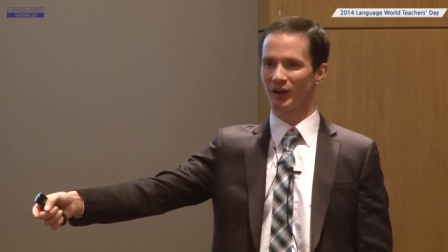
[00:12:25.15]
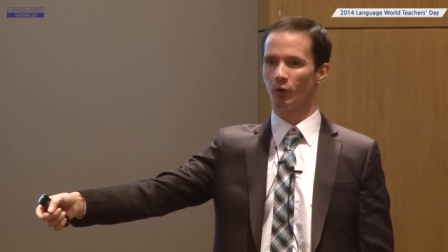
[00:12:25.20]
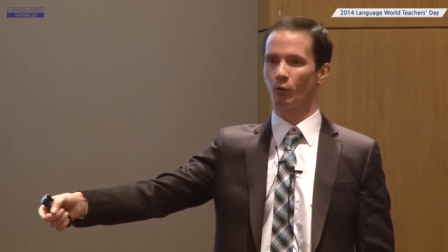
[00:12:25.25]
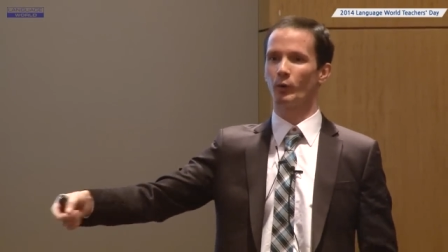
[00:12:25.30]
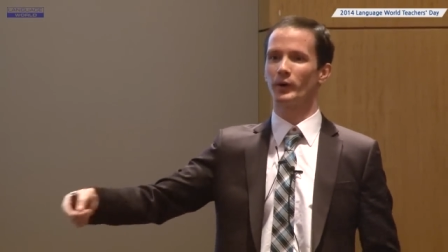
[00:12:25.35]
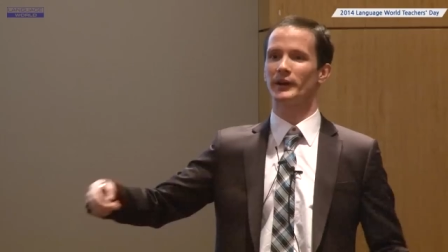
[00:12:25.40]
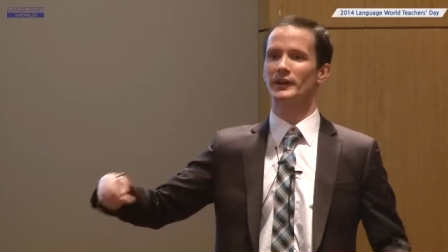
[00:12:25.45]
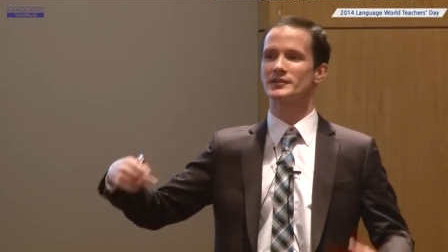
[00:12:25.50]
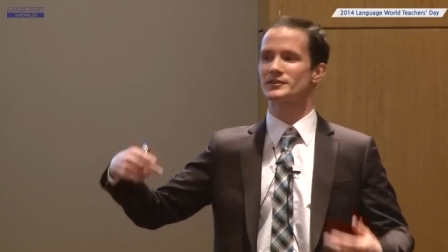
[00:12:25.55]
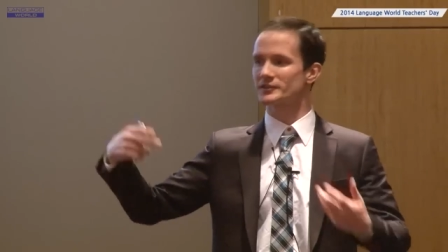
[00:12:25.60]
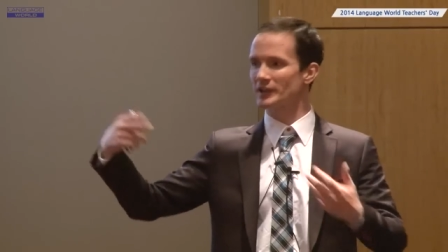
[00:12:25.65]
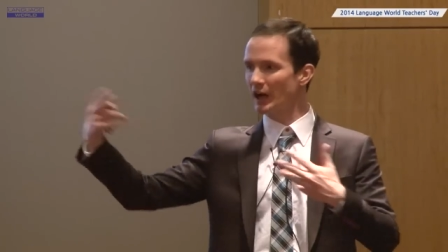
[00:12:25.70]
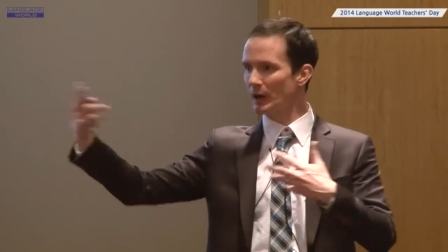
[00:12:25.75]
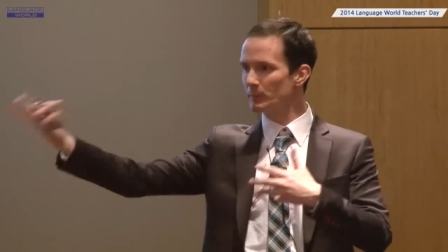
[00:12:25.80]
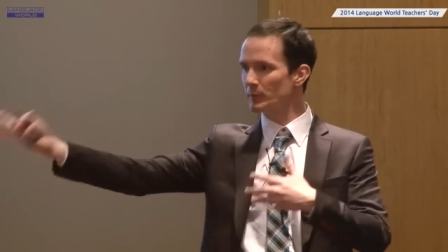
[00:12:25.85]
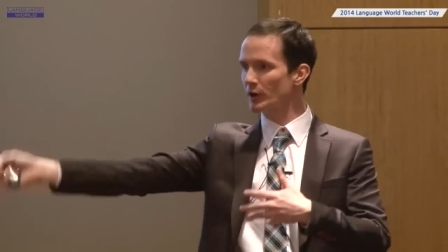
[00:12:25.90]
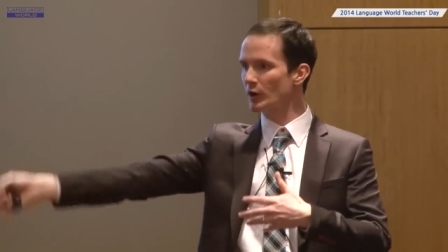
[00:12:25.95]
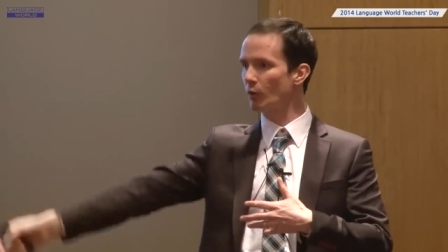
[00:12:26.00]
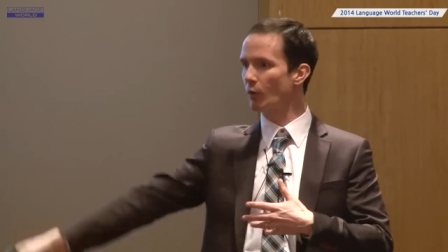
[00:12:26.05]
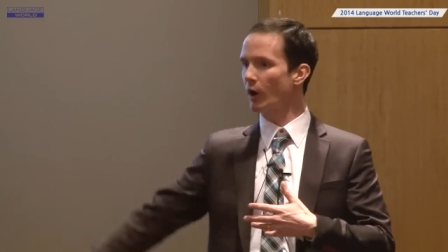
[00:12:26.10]
when it's time
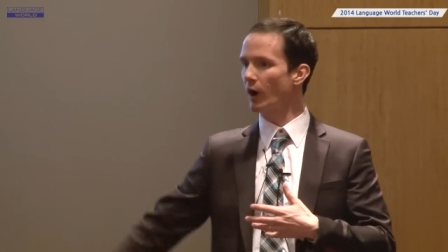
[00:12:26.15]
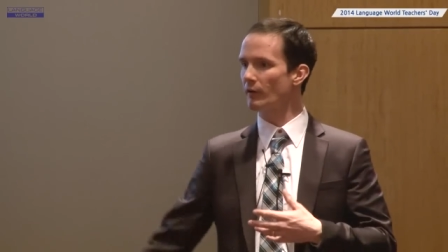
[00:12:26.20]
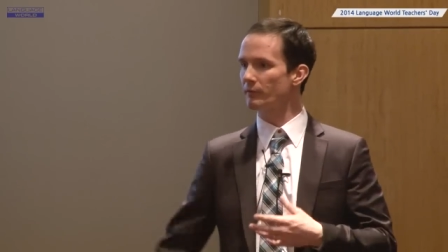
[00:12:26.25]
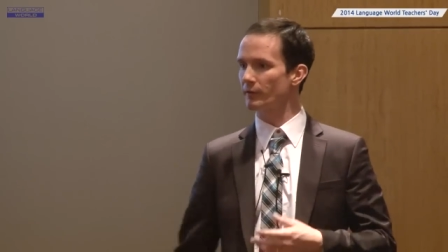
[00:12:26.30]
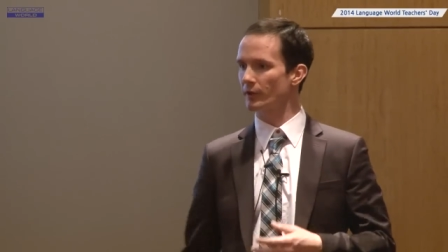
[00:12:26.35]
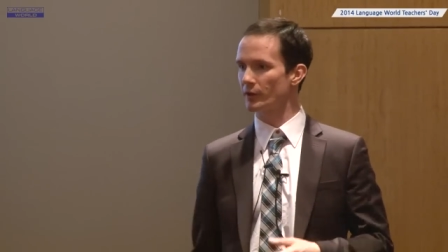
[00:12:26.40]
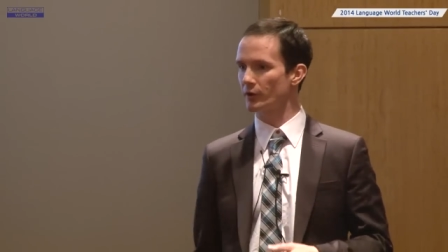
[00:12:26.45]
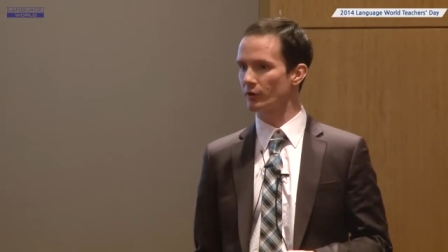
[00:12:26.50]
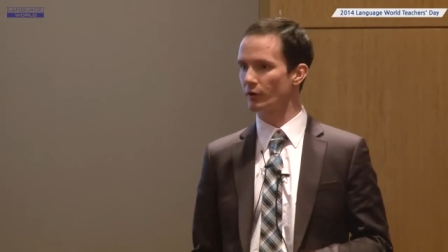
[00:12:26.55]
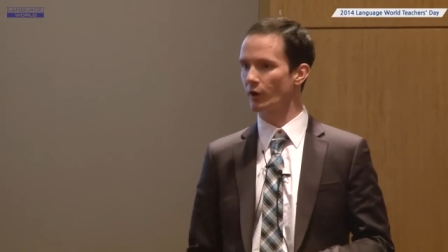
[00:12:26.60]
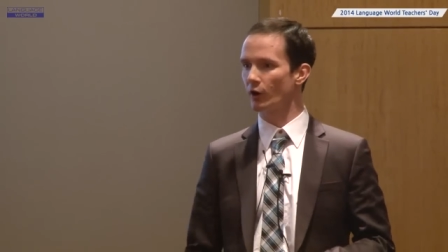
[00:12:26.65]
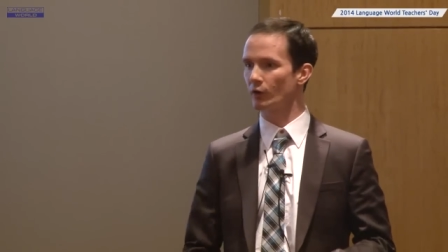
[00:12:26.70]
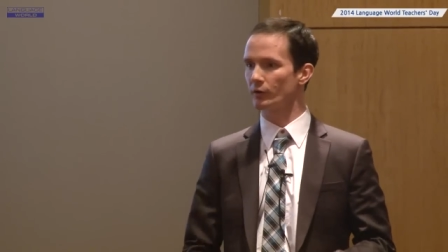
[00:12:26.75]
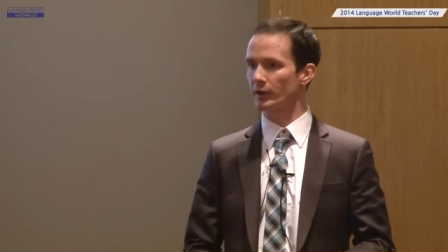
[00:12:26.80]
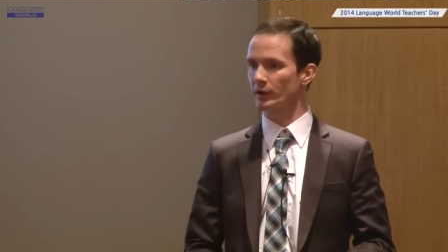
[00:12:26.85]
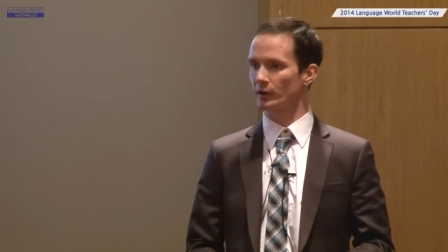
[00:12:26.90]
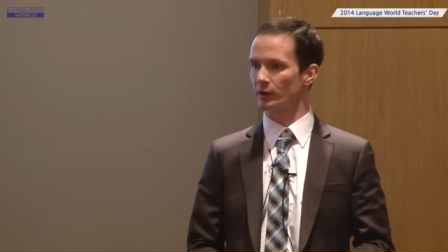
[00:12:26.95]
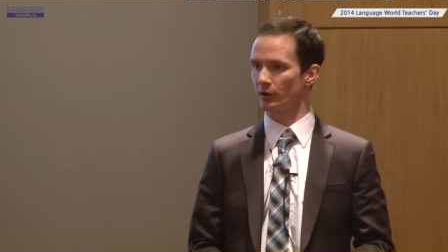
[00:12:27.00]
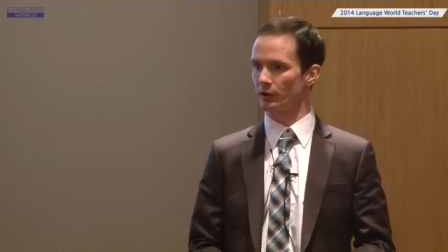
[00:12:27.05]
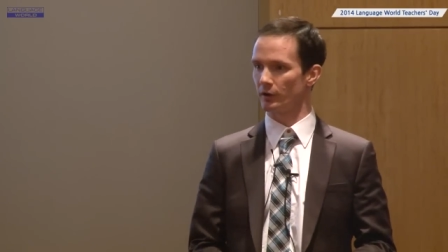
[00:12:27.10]
to go off on their own
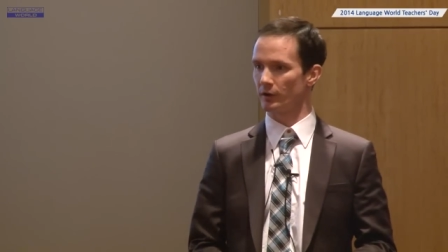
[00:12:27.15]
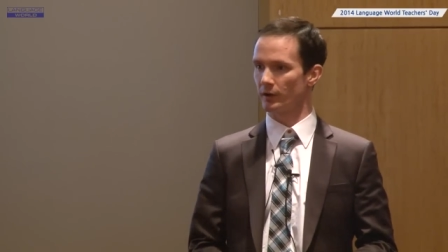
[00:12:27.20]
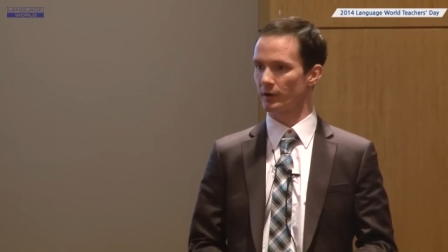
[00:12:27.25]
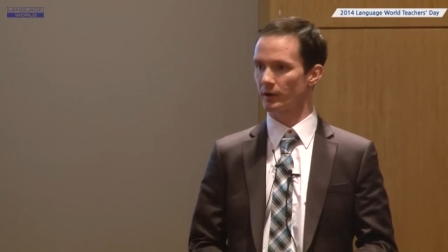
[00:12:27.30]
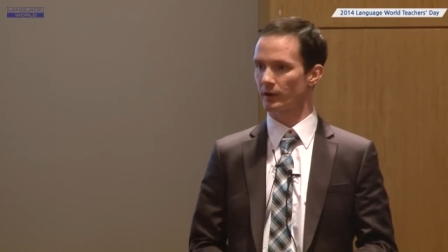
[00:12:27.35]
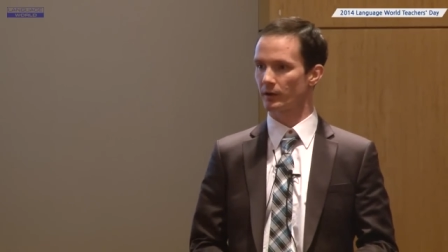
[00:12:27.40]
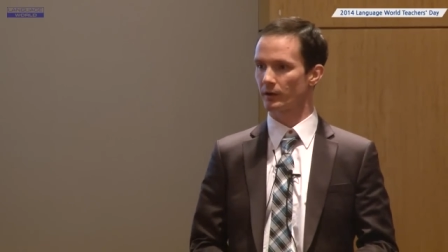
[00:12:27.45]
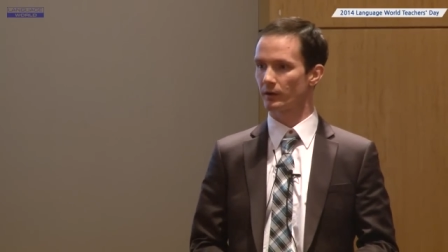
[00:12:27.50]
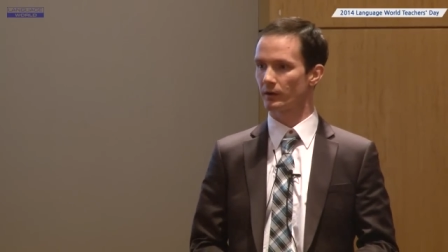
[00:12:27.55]
and learn?